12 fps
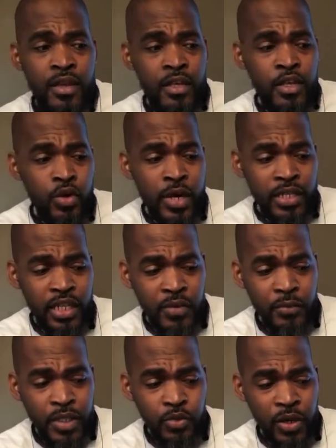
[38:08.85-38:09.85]
you get the
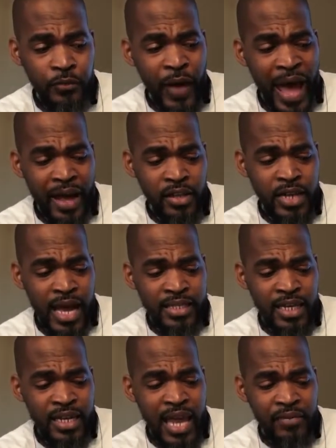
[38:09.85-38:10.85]
difference between the
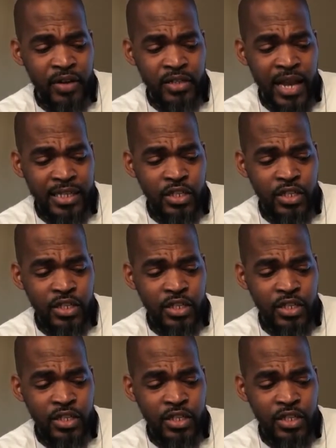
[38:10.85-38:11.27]
$500 and $1,100.